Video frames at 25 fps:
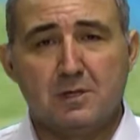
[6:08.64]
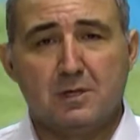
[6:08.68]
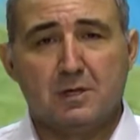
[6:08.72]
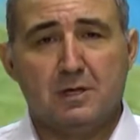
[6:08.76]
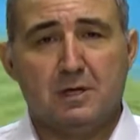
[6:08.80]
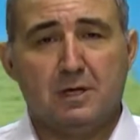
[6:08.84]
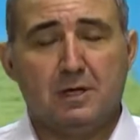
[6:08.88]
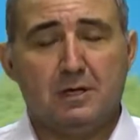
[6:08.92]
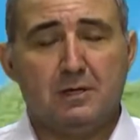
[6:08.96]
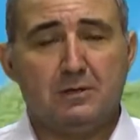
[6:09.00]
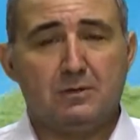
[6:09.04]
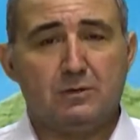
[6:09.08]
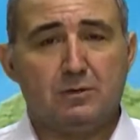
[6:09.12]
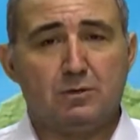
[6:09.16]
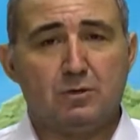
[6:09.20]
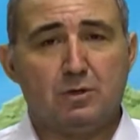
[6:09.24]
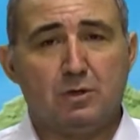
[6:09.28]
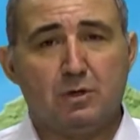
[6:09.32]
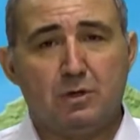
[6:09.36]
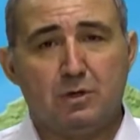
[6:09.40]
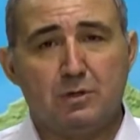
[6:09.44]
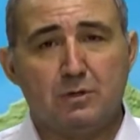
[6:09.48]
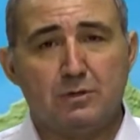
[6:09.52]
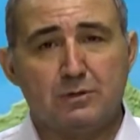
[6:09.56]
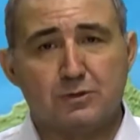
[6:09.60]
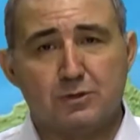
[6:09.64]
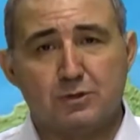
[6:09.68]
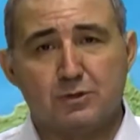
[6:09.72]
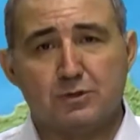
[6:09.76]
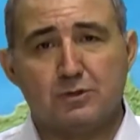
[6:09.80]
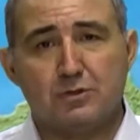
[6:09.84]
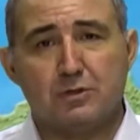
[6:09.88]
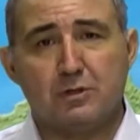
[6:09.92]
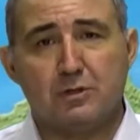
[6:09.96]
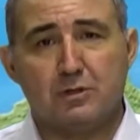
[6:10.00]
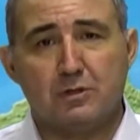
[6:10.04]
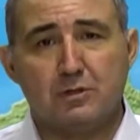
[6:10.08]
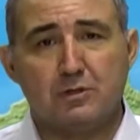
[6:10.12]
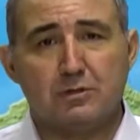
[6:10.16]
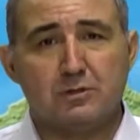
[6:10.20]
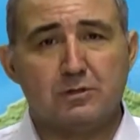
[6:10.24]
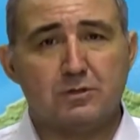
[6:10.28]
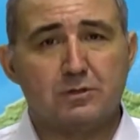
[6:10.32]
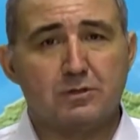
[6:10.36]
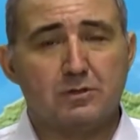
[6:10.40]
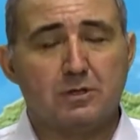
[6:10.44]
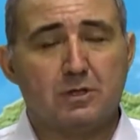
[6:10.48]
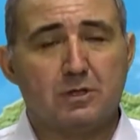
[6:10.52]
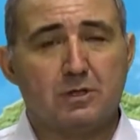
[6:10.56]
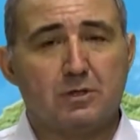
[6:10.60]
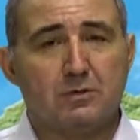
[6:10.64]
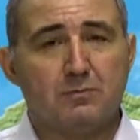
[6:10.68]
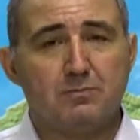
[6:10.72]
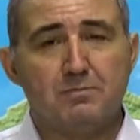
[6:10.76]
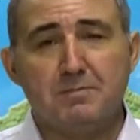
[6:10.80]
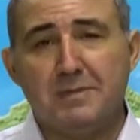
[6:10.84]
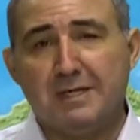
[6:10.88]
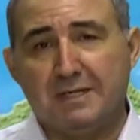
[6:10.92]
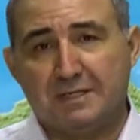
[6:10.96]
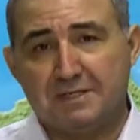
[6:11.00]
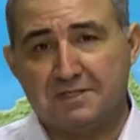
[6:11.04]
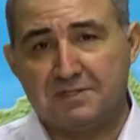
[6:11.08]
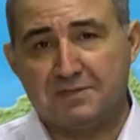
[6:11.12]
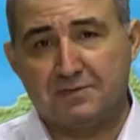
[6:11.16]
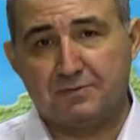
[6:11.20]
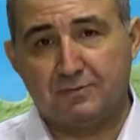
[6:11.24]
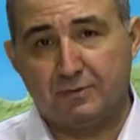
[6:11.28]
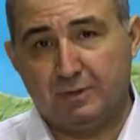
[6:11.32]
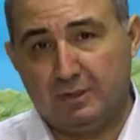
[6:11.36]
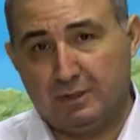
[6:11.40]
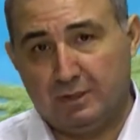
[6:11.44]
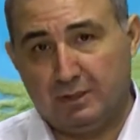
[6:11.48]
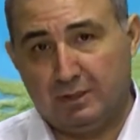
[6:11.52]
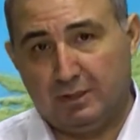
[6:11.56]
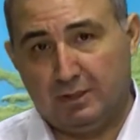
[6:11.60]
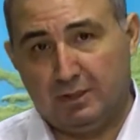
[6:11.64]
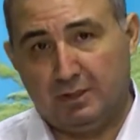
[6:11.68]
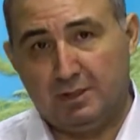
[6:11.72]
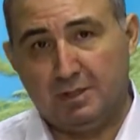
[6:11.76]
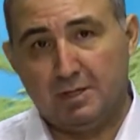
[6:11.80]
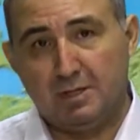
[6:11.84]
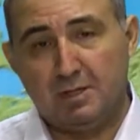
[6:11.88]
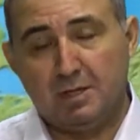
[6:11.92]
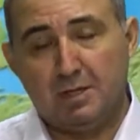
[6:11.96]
and Kurds, Turks are mixed, really.